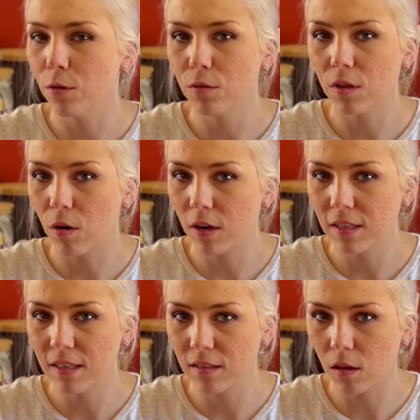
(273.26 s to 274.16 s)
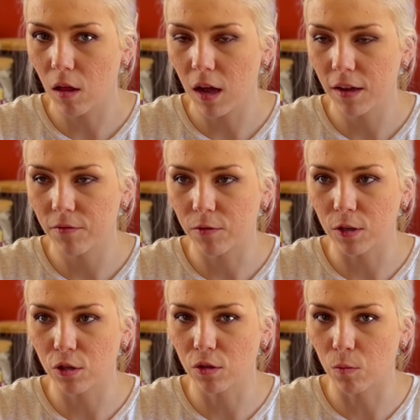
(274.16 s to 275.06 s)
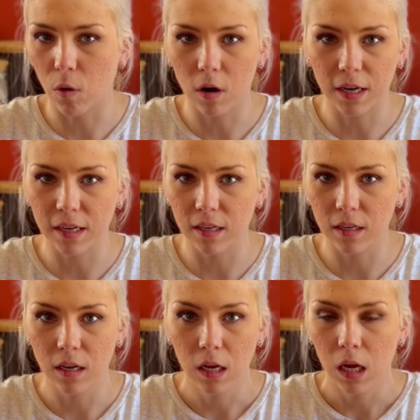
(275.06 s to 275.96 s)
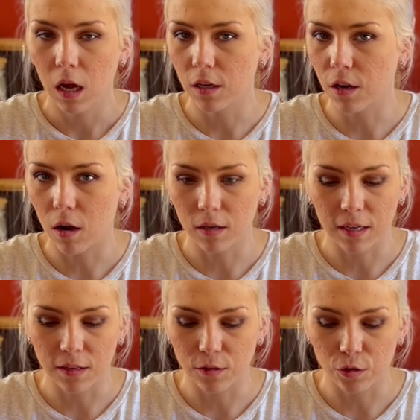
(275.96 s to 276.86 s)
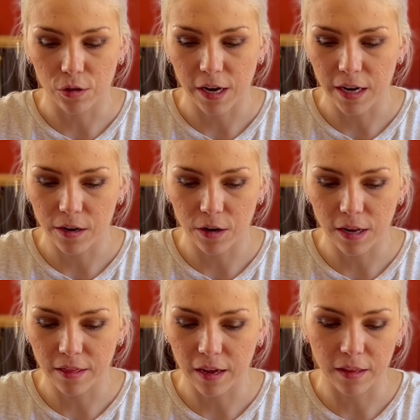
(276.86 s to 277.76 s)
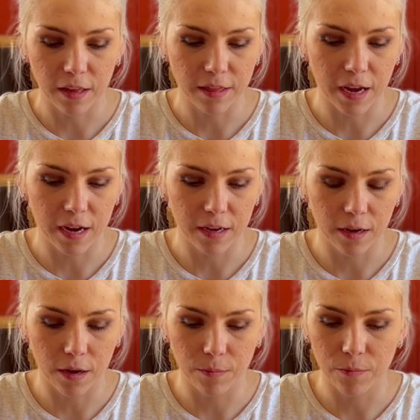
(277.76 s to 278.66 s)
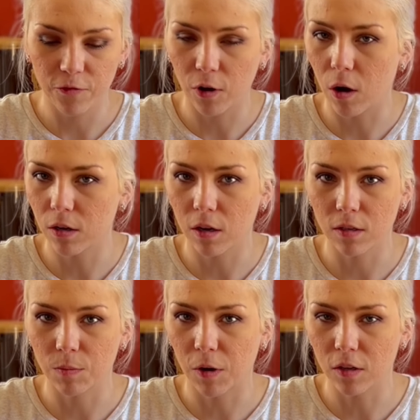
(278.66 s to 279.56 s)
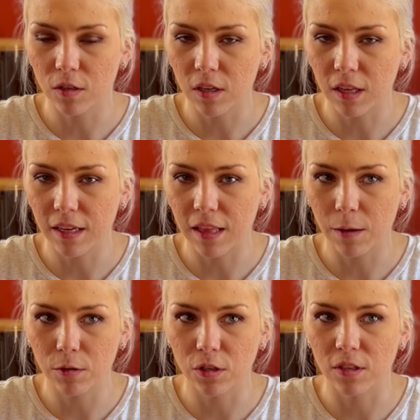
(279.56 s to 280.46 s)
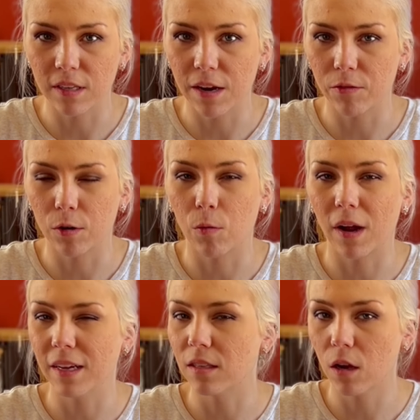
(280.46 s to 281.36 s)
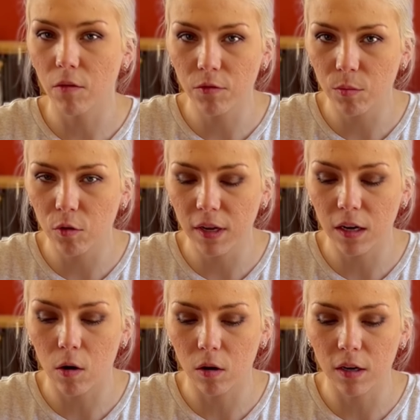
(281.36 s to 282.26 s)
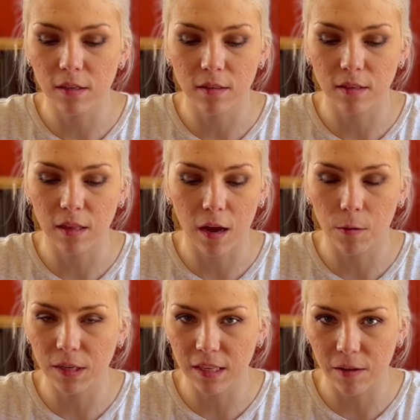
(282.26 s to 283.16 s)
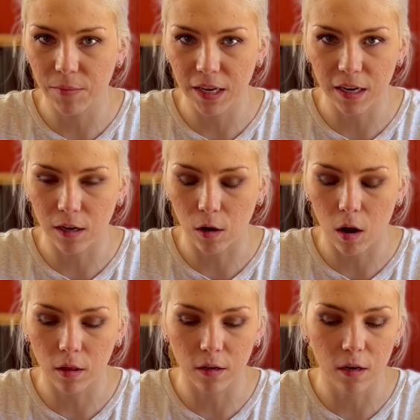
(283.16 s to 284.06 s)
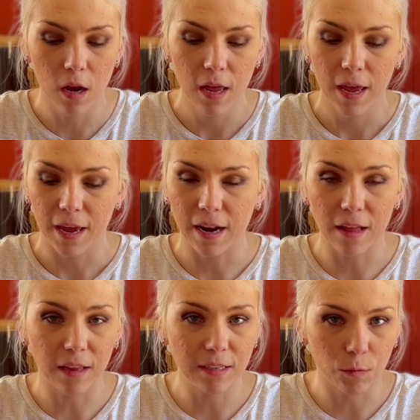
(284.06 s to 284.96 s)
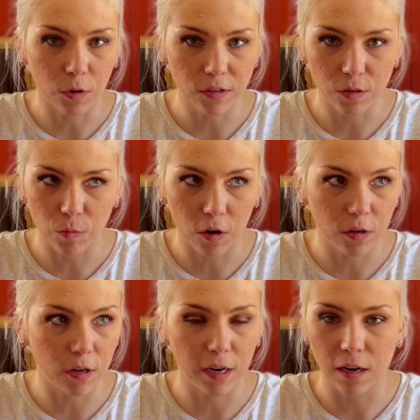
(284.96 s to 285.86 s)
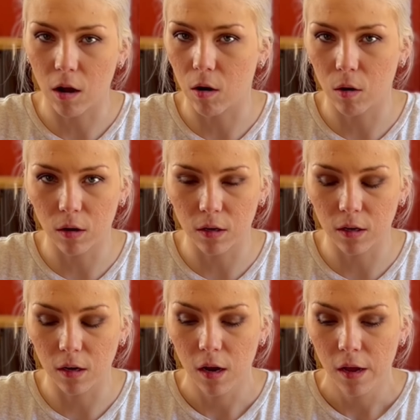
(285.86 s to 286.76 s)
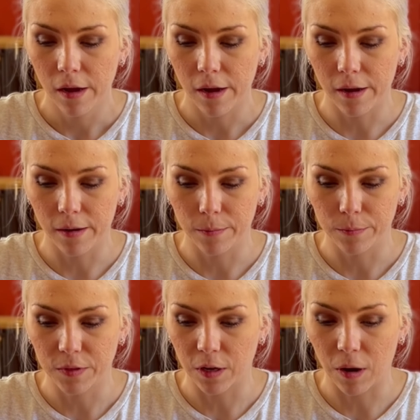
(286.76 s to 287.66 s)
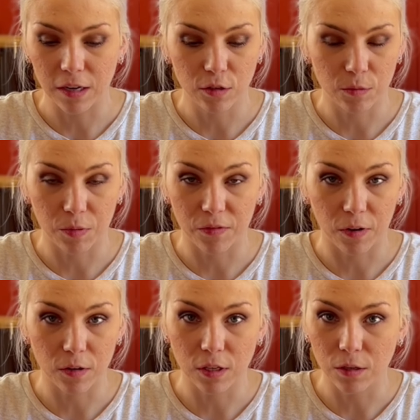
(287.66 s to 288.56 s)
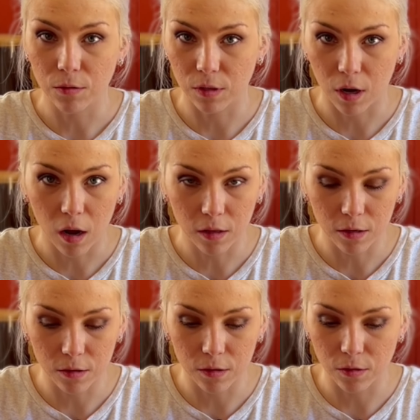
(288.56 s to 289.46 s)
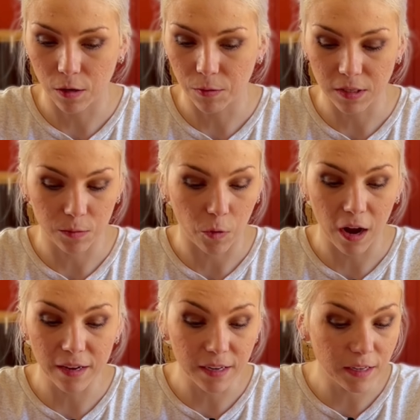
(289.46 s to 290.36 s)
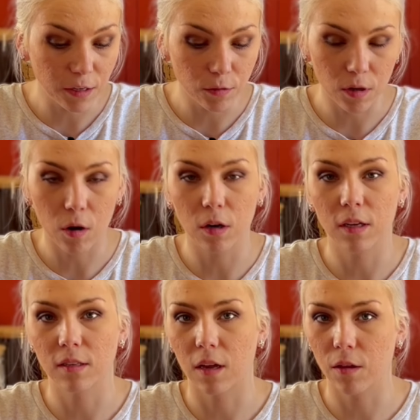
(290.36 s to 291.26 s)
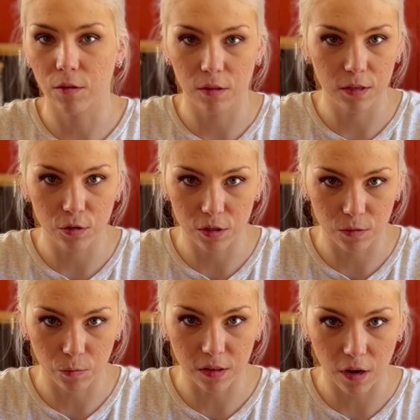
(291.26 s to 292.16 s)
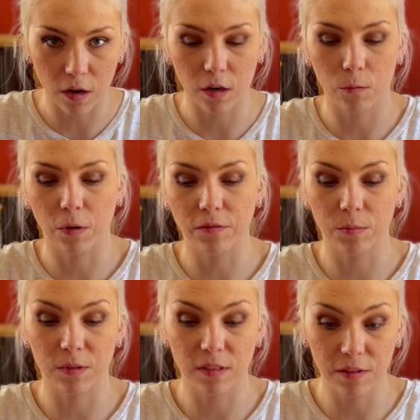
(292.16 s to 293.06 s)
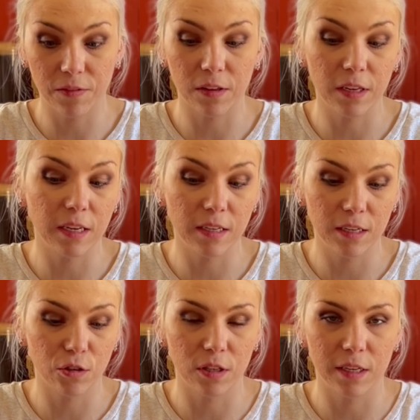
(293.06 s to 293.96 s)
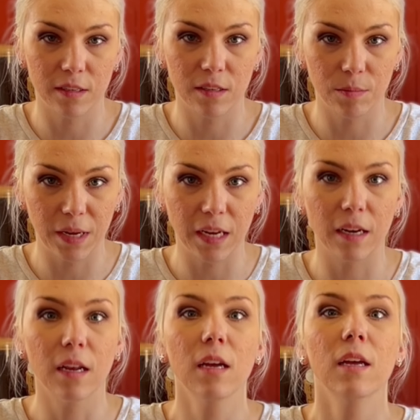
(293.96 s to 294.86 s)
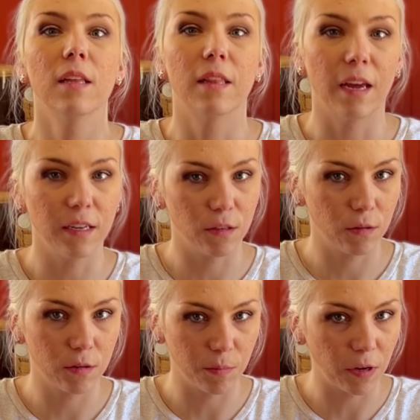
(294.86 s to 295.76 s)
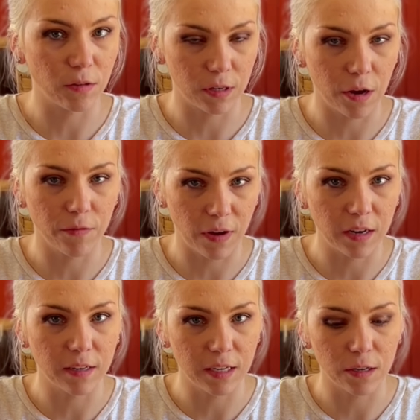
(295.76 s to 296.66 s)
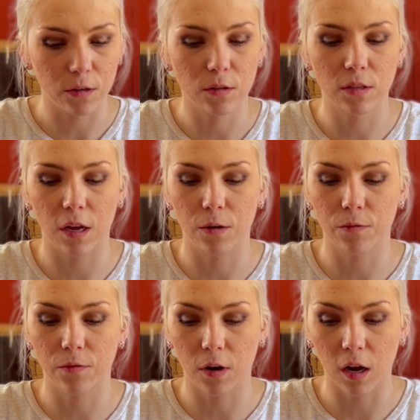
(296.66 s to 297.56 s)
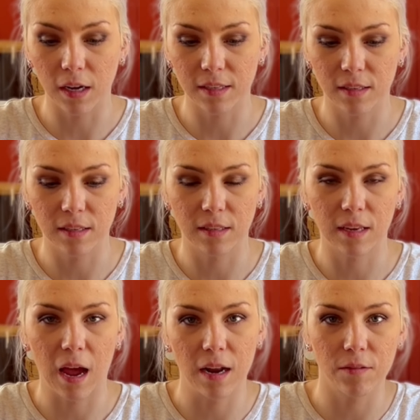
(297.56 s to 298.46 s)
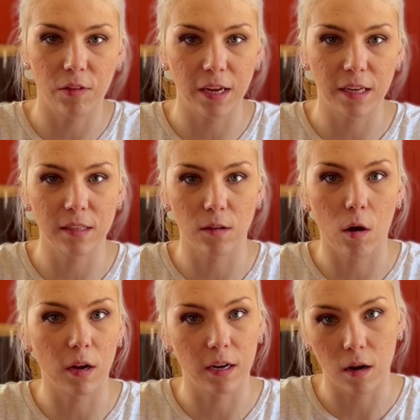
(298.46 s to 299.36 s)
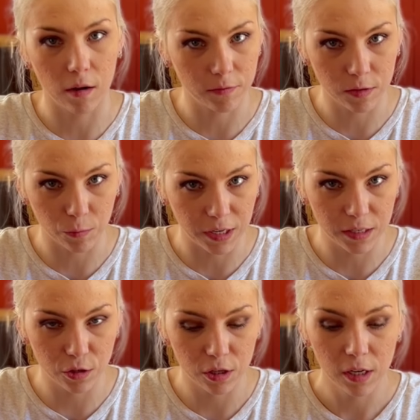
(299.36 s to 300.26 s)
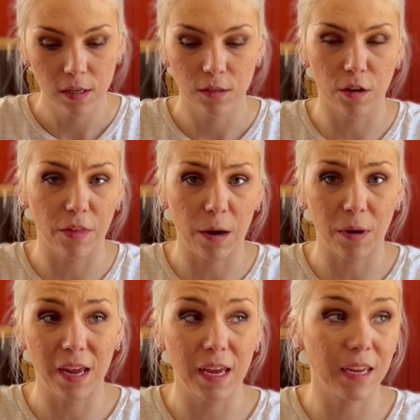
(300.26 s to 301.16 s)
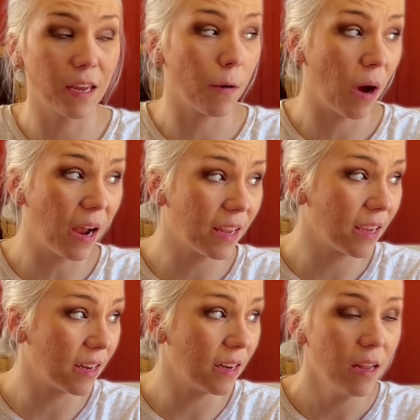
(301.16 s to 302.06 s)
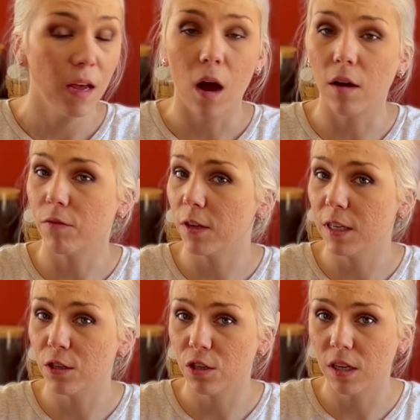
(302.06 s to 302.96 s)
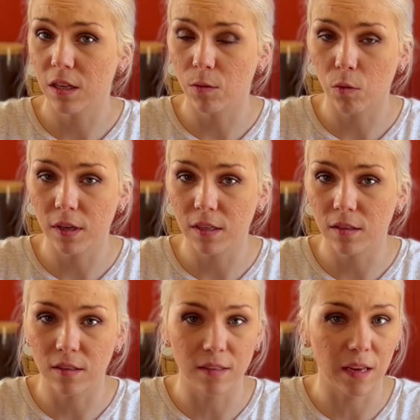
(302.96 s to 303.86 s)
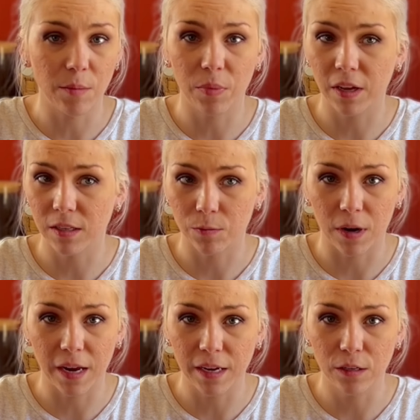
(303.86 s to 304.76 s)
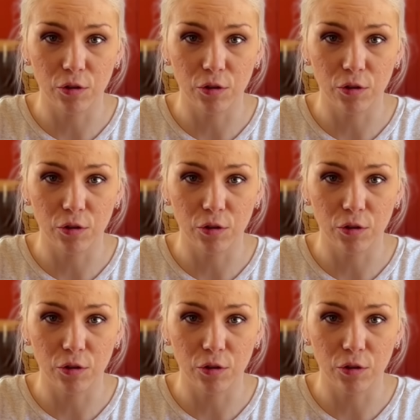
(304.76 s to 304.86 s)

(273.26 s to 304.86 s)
use harnesses a lot for just walking a dog down the street or anything like that. For our dogs personally, they were just never quite as comfortable in a harness as they always have been in a collar, and I like to work smarter and not harder. So I just prefer to use a collar. There's no reason why I'd need to use a harness other than just with Gunner, we've specifically conditioned this to mean that he's supposed to go find a deer. So for us, it's kind of like his on and off switch. So that way he can go hiking off leash in the woods, the same place where he